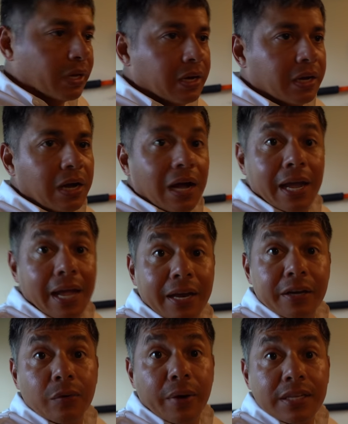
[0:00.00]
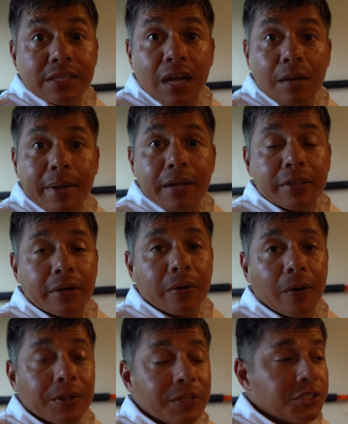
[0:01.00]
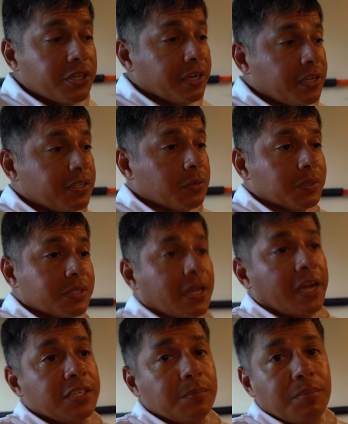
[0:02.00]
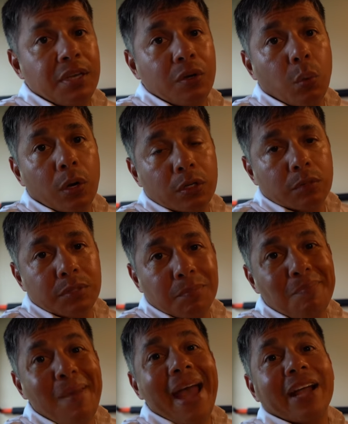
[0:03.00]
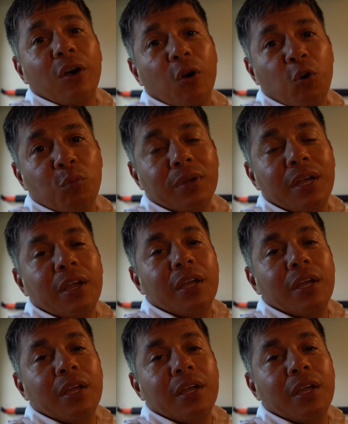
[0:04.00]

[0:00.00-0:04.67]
uh, i had a great time out there on the jetties it was nice being welcomed back home